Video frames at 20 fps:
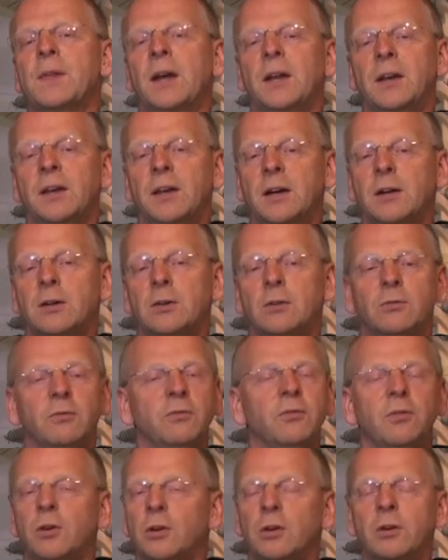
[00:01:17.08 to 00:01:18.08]
And now
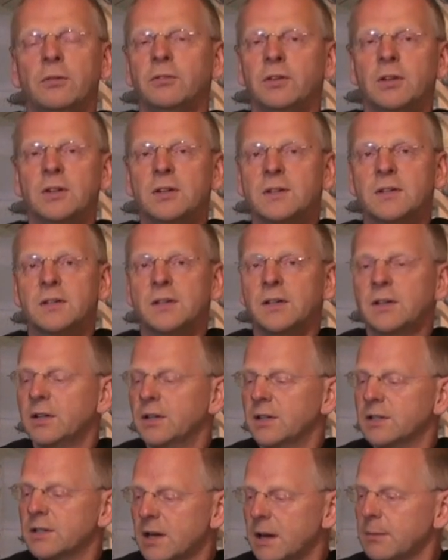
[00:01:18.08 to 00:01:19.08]
for all of us,
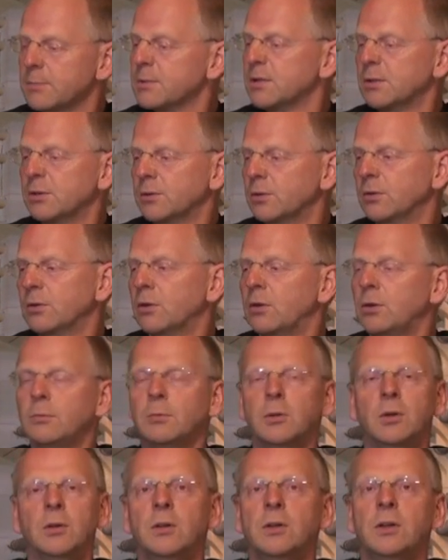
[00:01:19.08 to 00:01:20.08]
it is absolutely
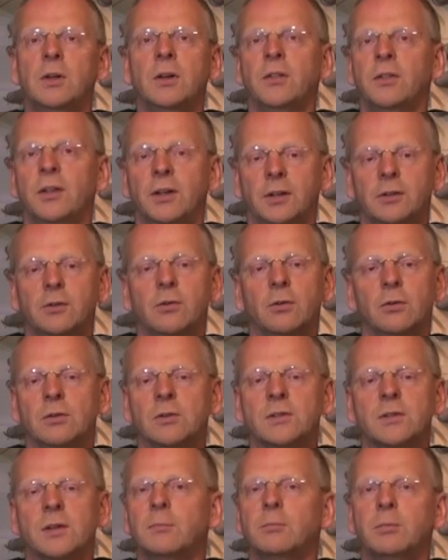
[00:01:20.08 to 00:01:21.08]
normal that
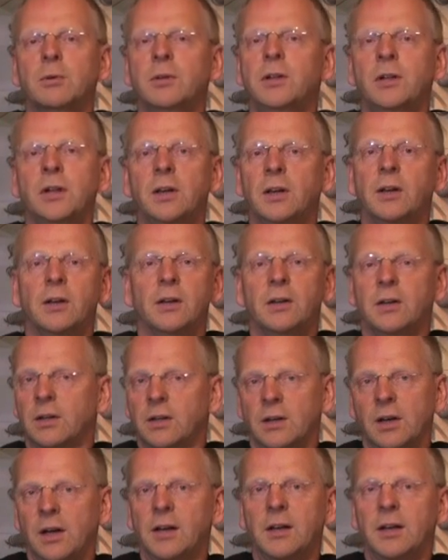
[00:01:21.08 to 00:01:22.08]
corals are breeding
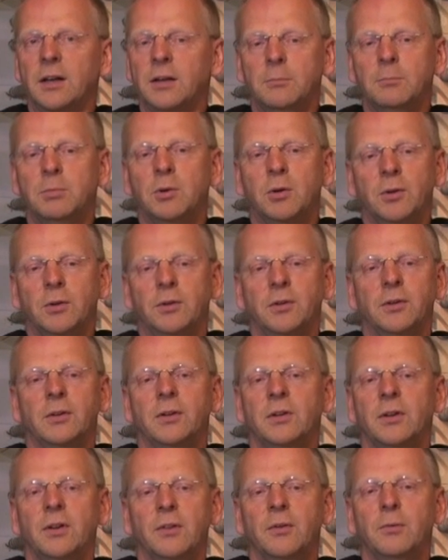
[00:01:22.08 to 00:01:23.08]
at any point
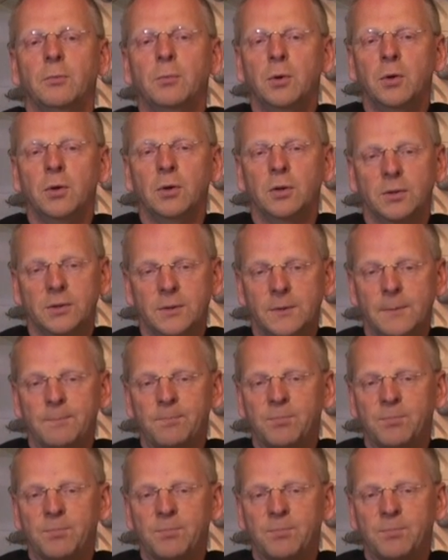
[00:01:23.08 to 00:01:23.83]
in the world.